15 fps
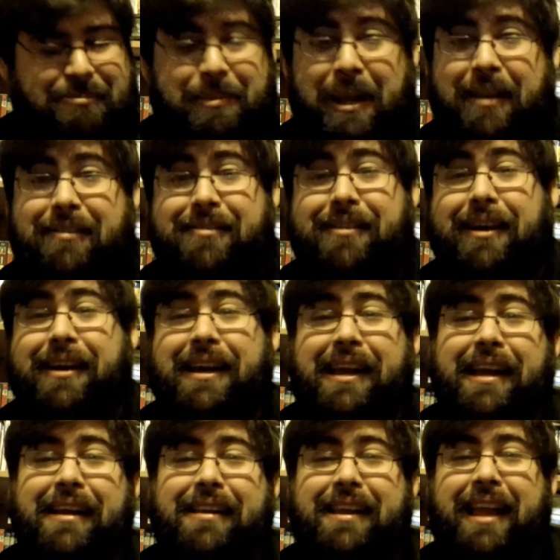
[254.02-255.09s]
me
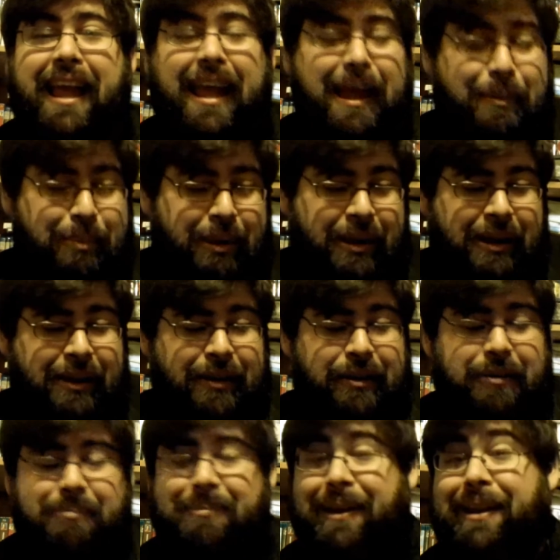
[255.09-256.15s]
sucking at the game,
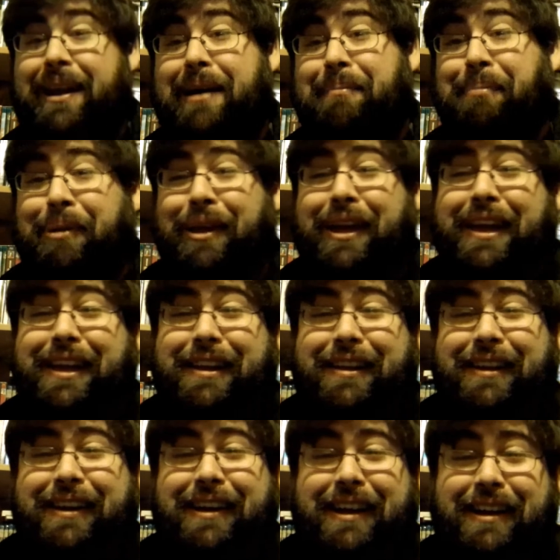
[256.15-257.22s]
me not playing it
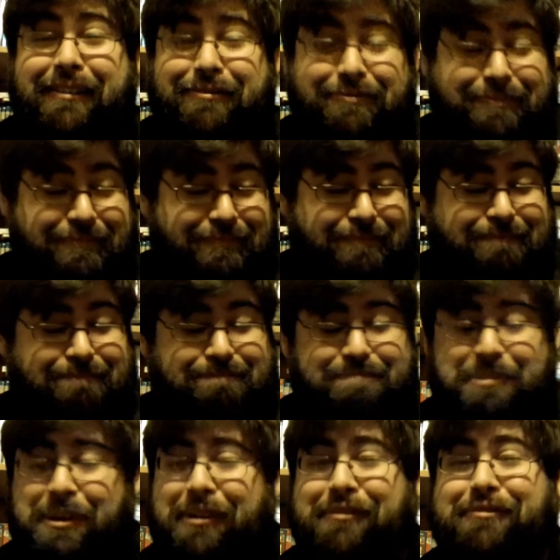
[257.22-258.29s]
long out of
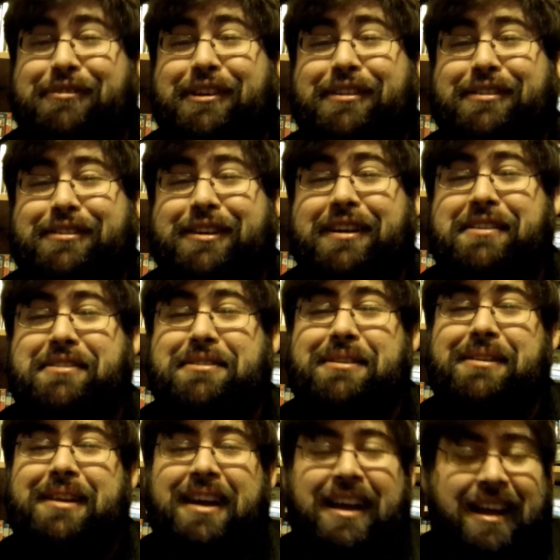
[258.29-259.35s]
pure
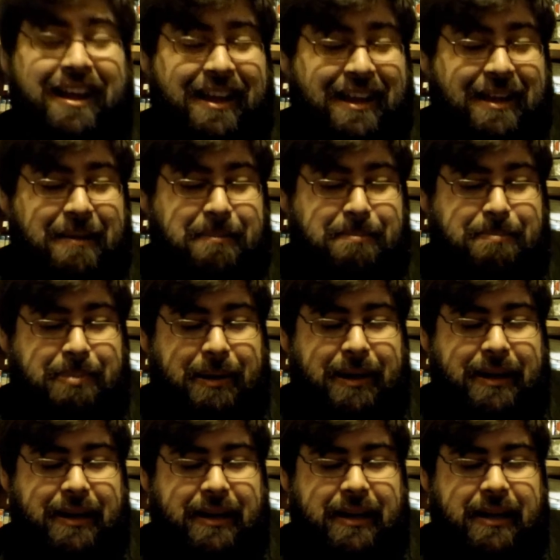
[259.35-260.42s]
frustration,
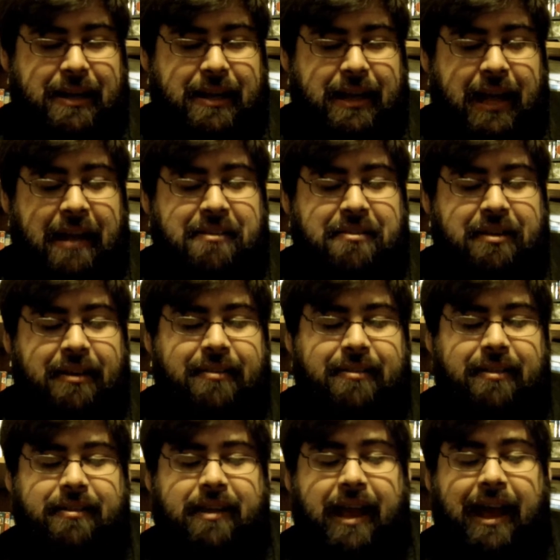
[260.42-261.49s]
but
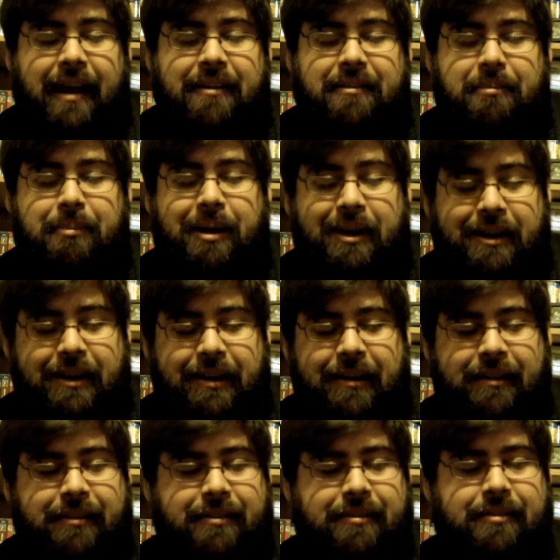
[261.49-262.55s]
Injustice Gods Among
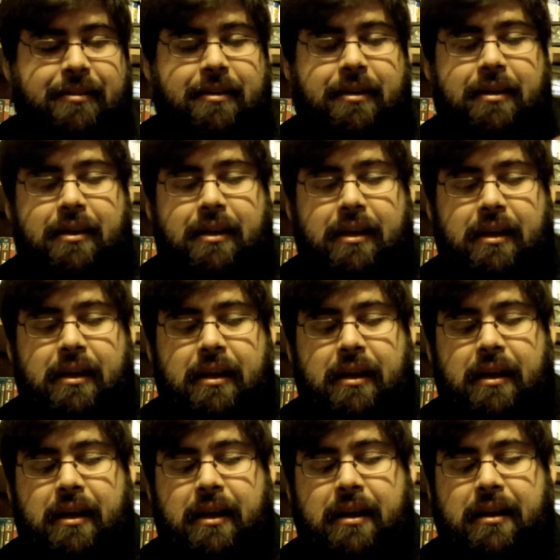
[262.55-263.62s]
Us,
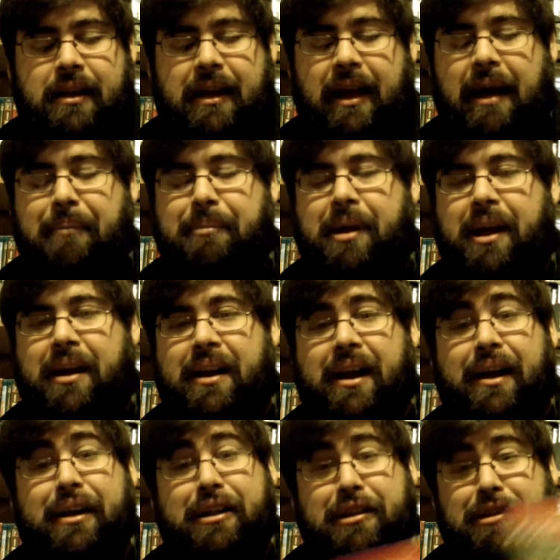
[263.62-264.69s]
now, I'm not
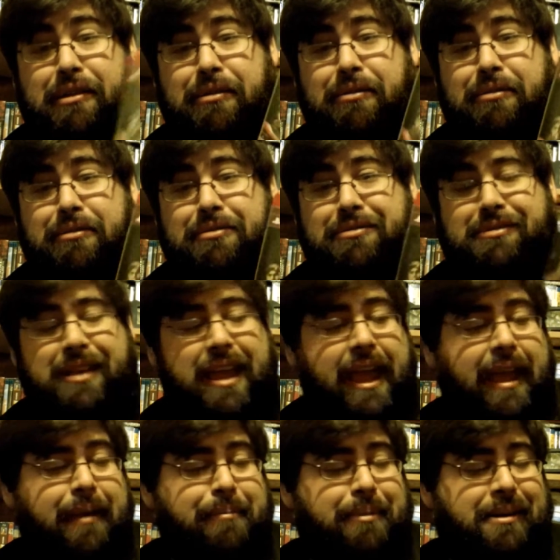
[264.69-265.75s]
a huge
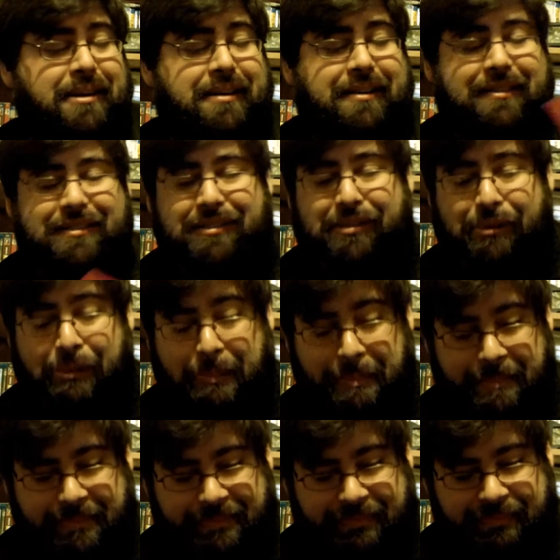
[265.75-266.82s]
gamer, so